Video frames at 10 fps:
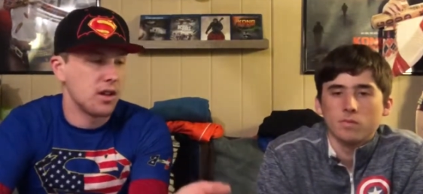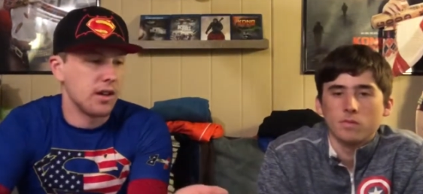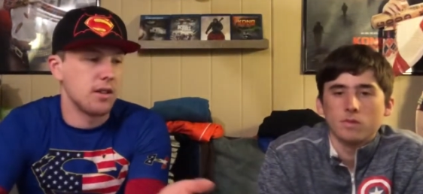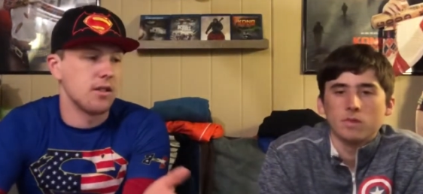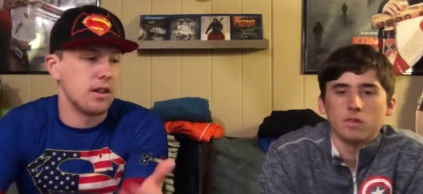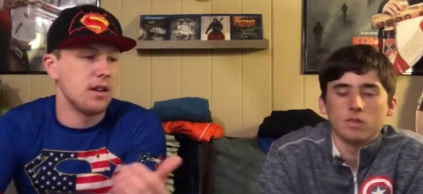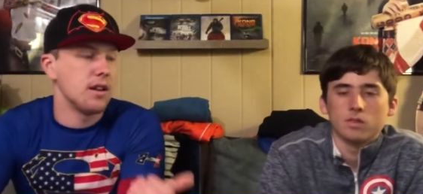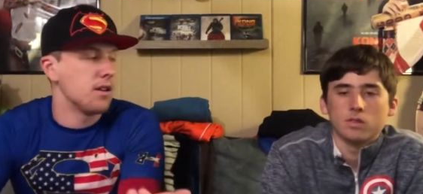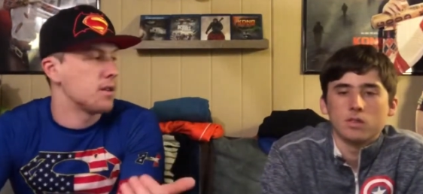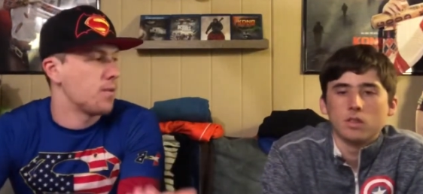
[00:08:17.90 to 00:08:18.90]
Speaker 1: Uh, he
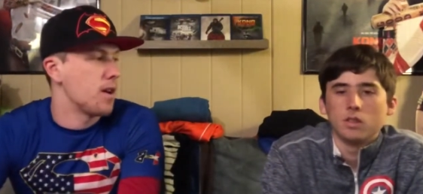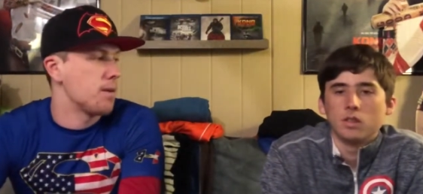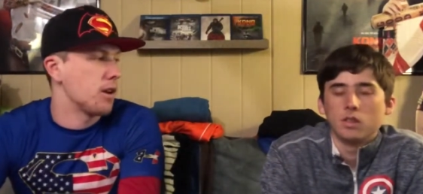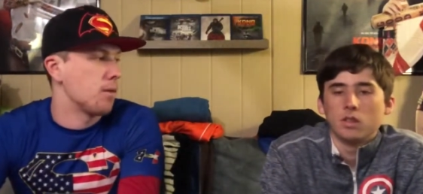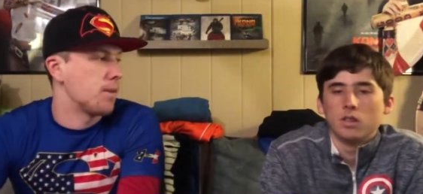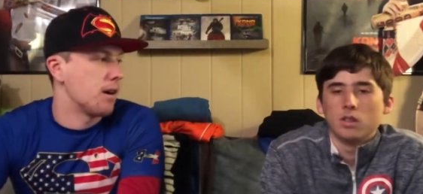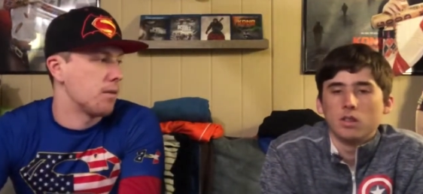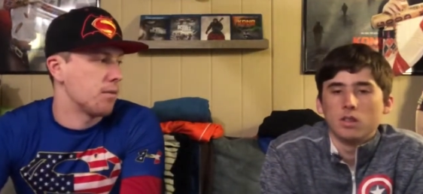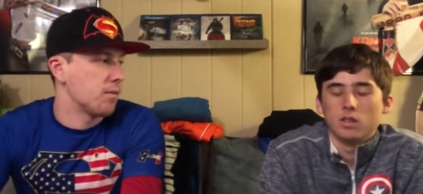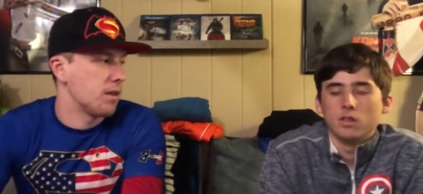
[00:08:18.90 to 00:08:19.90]
needed his family to help
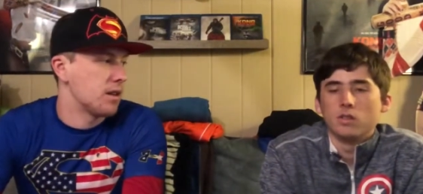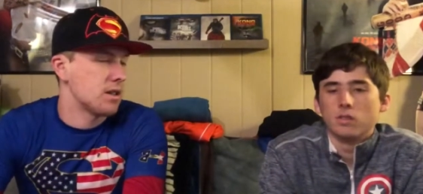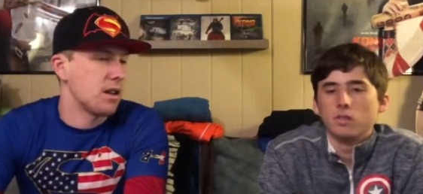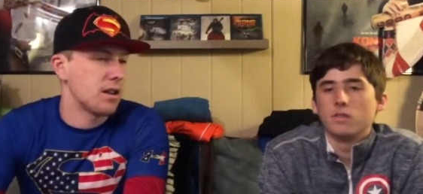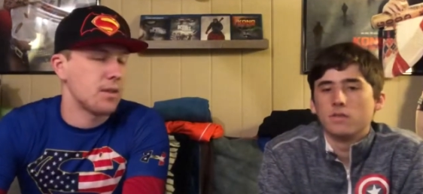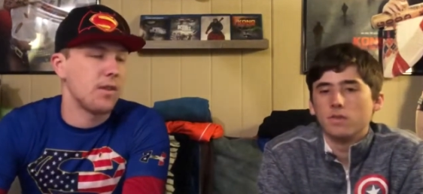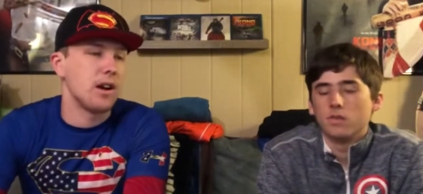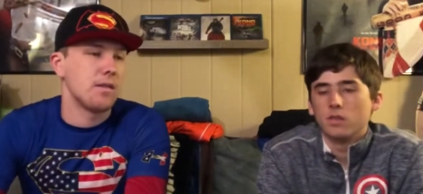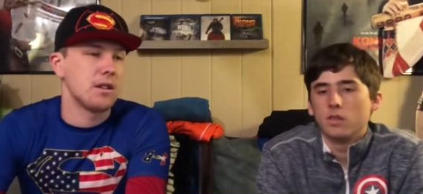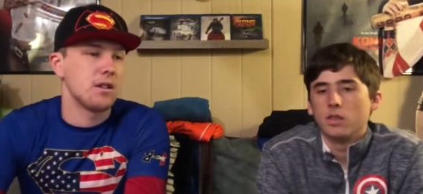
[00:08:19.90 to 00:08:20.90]
out, but that's not. That's
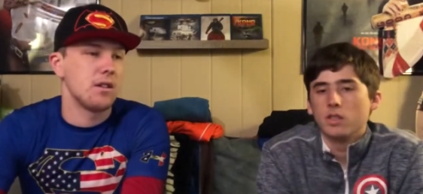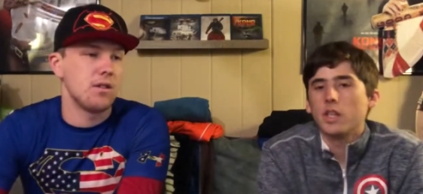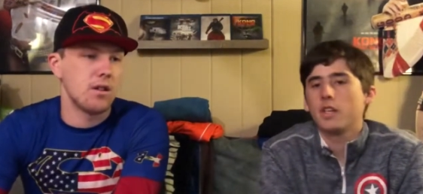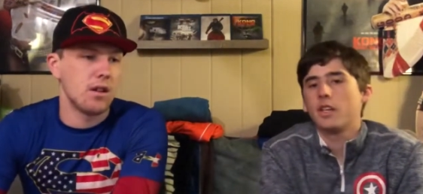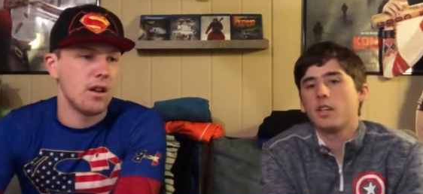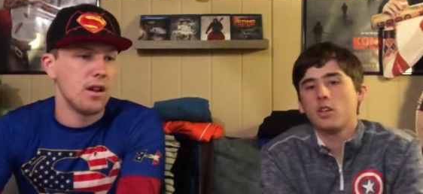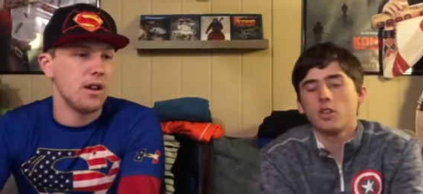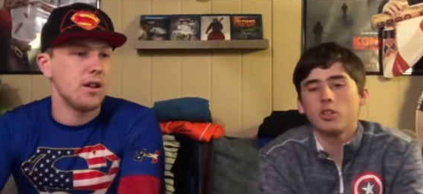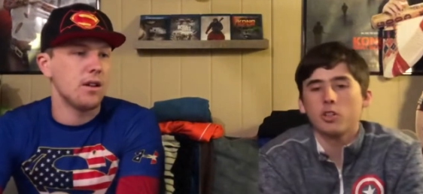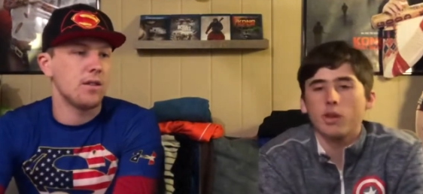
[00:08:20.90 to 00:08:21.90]
fine. It's, he, he, he
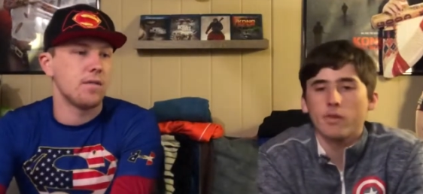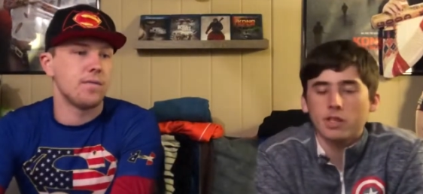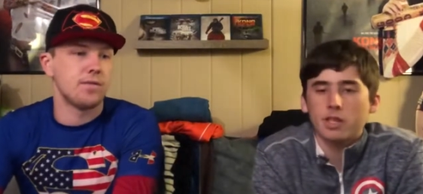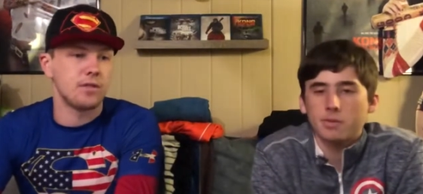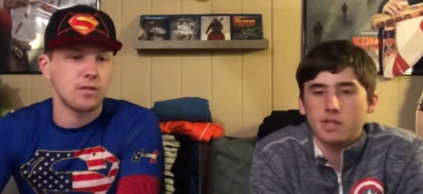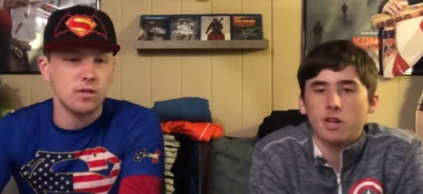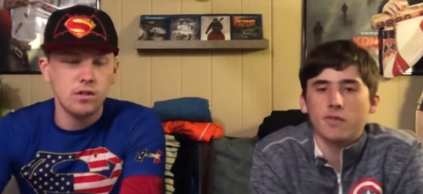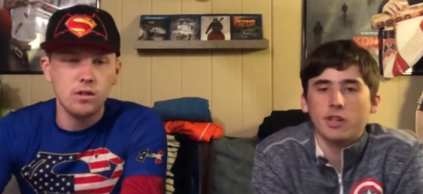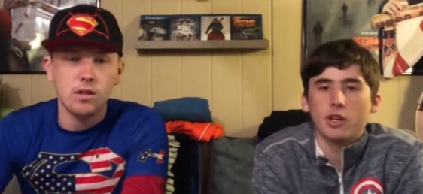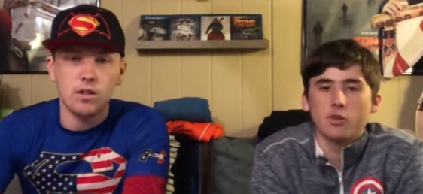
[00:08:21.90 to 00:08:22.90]
couldn't he do
Speaker 2: everything
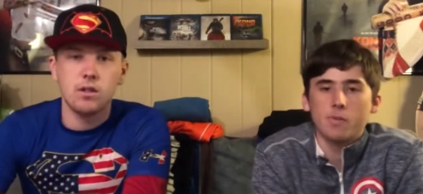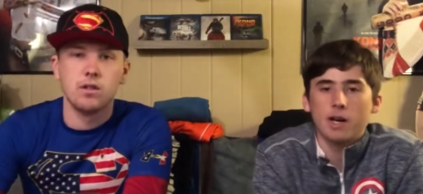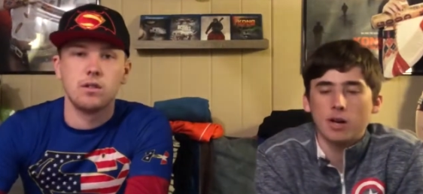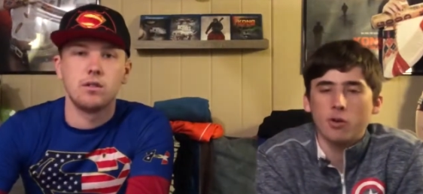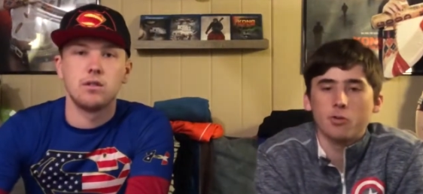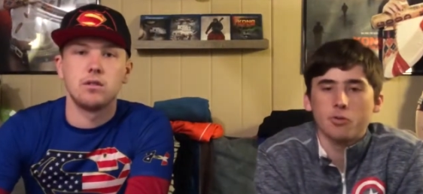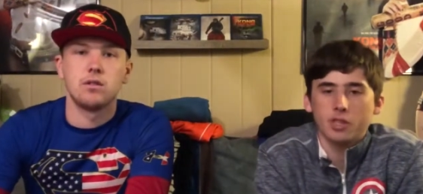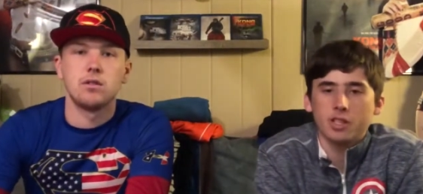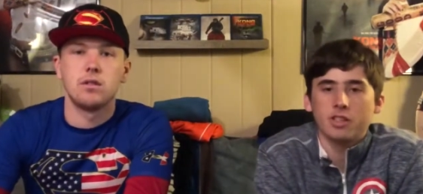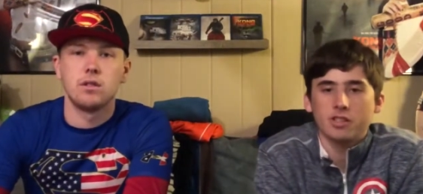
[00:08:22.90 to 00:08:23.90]
himself, like an overpowered,
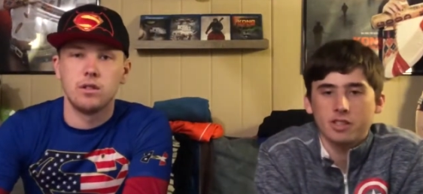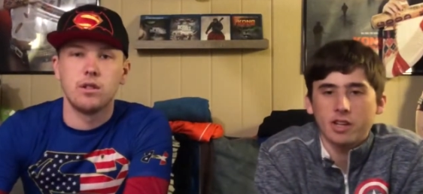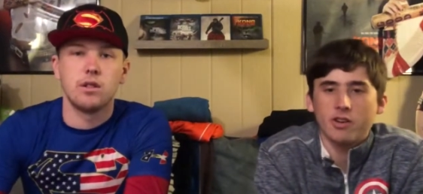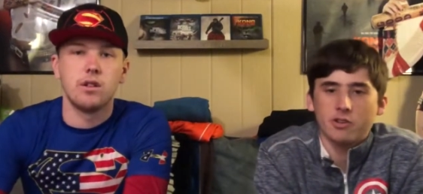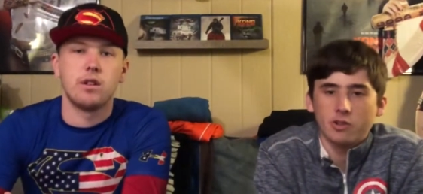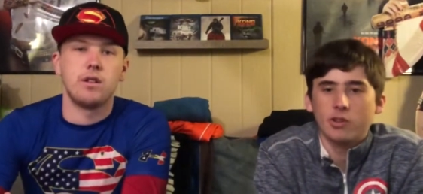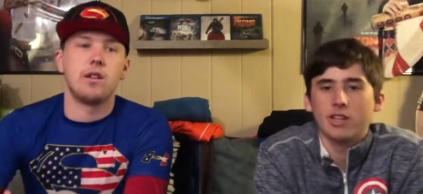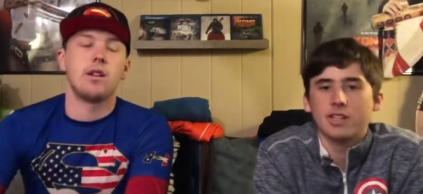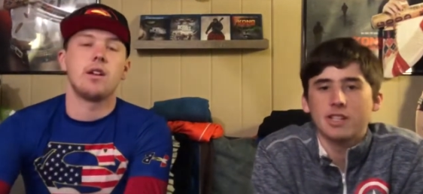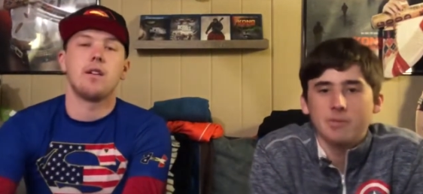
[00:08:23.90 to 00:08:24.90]
ridiculous character. Yeah,
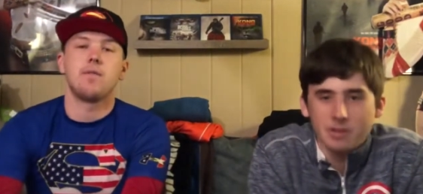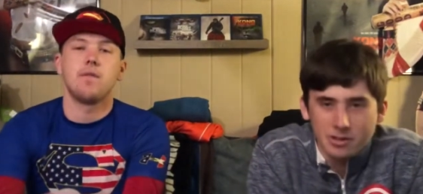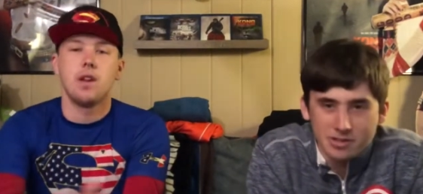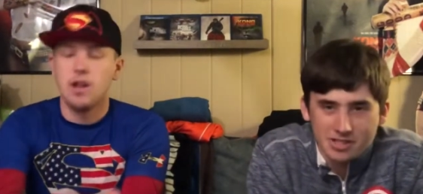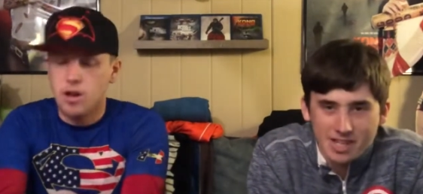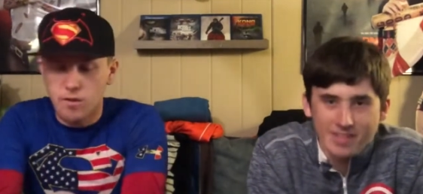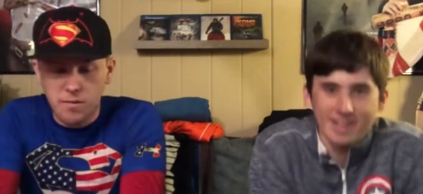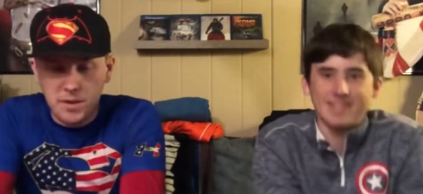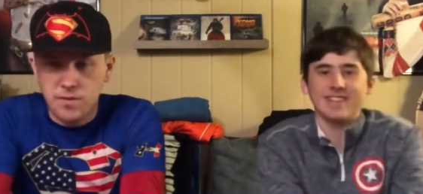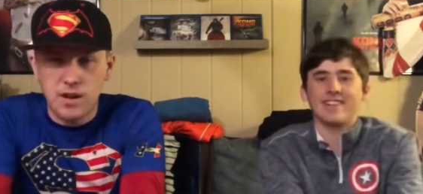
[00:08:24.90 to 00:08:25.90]
like someone who just
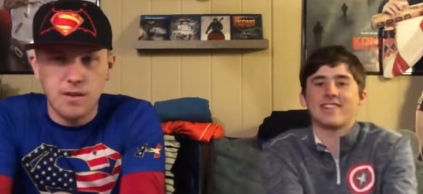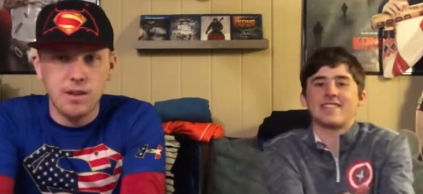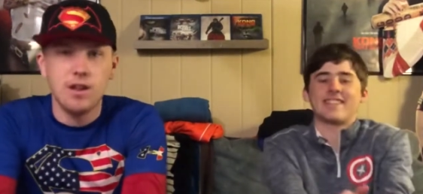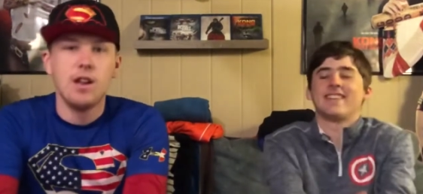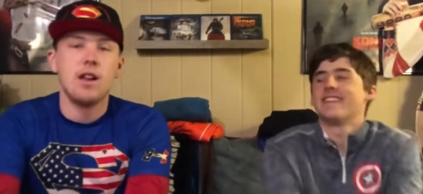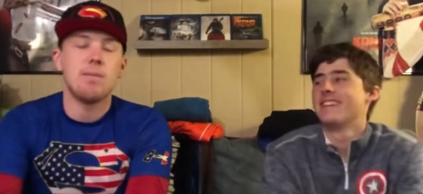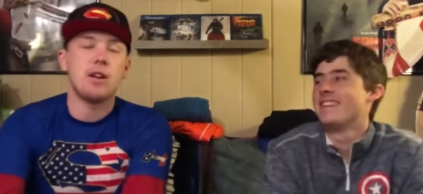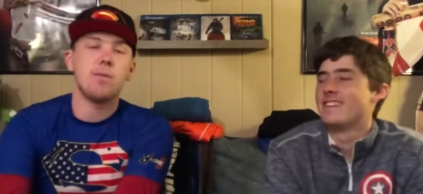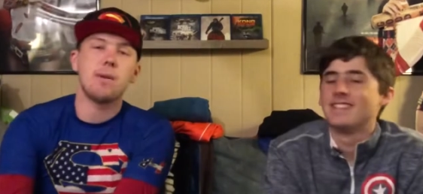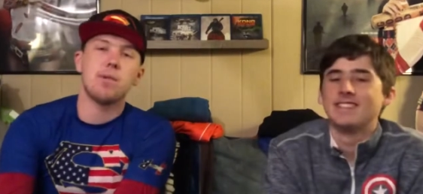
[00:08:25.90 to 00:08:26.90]
cannot.
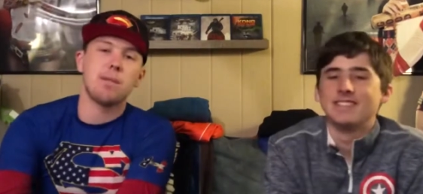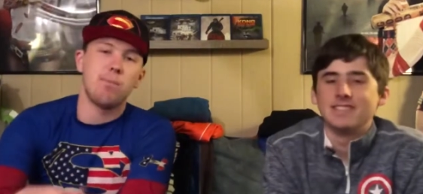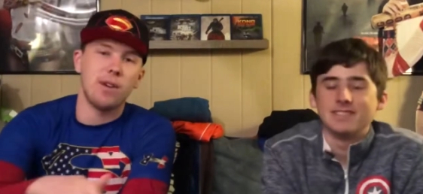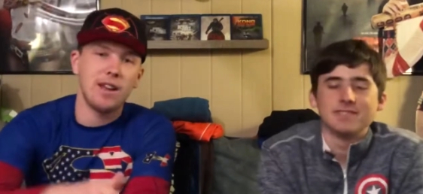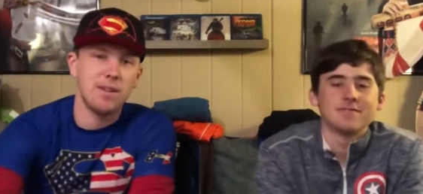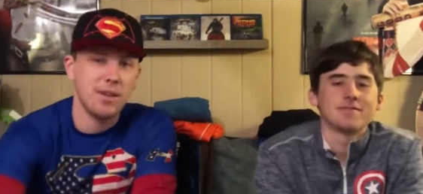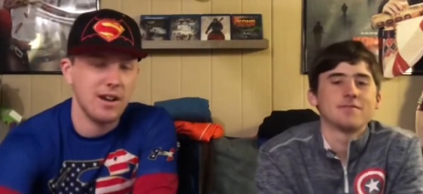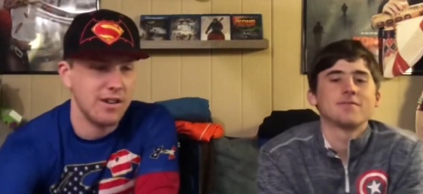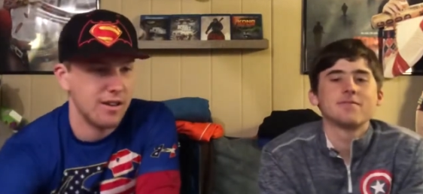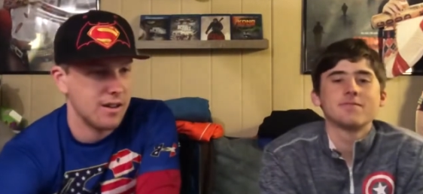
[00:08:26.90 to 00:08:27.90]
Speaker 1: I know people complained about